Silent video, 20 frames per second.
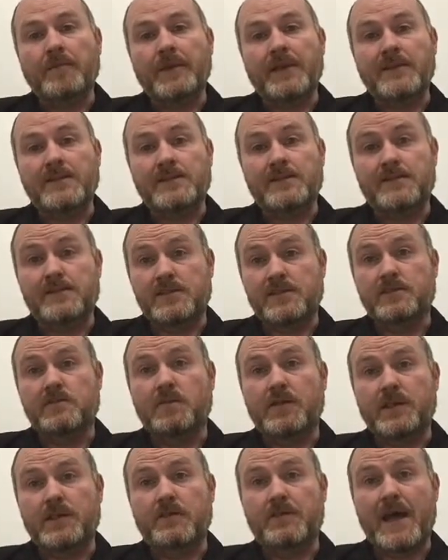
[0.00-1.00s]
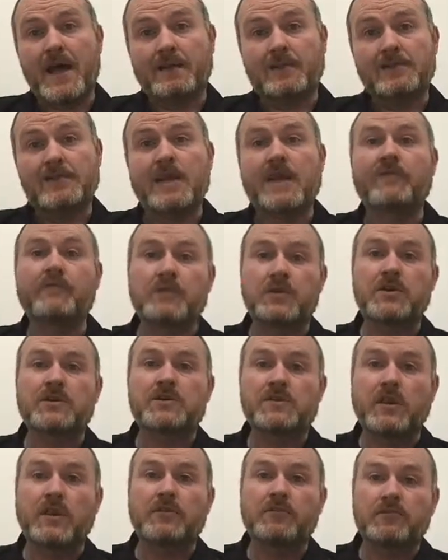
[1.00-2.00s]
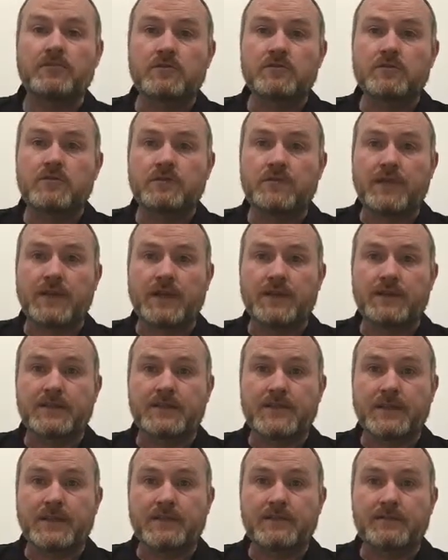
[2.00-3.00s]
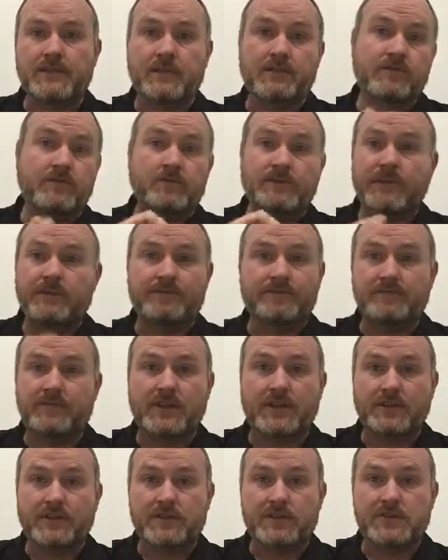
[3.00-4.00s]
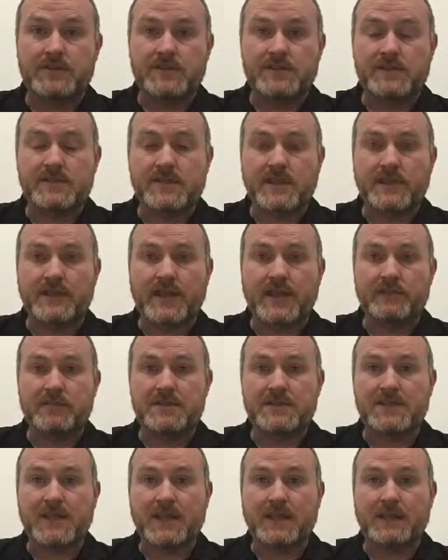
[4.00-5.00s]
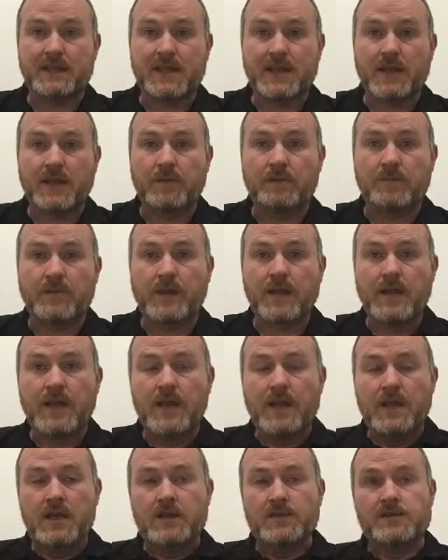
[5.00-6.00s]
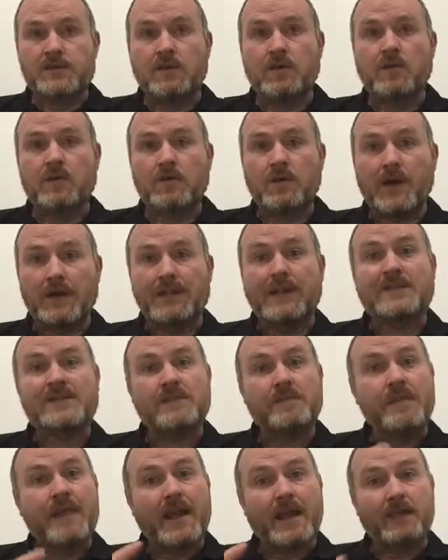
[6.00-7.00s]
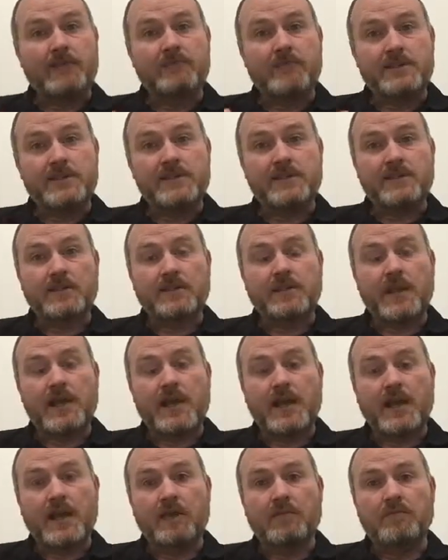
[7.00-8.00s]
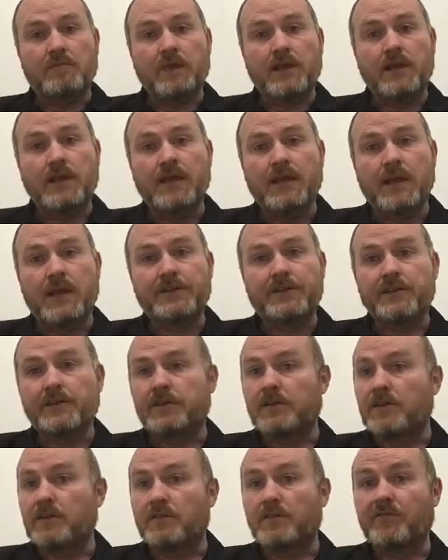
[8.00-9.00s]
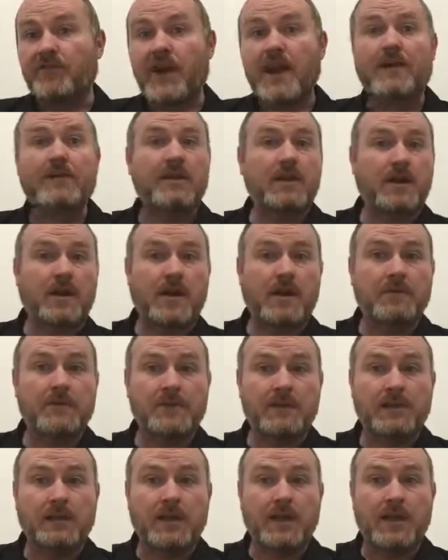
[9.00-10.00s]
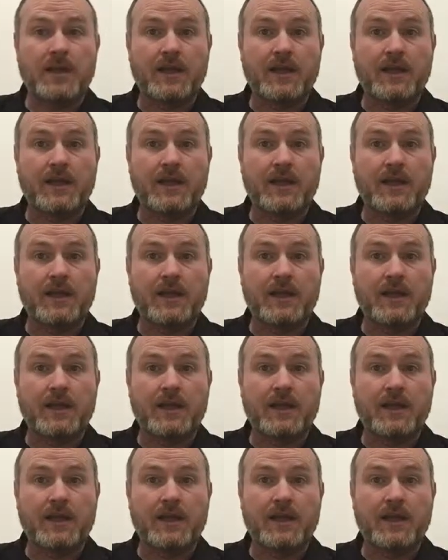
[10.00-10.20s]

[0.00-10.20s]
instances where the panels have burst on the roof, and therefore they're useless then, they have to be taken down. So that's the main reason. Another very common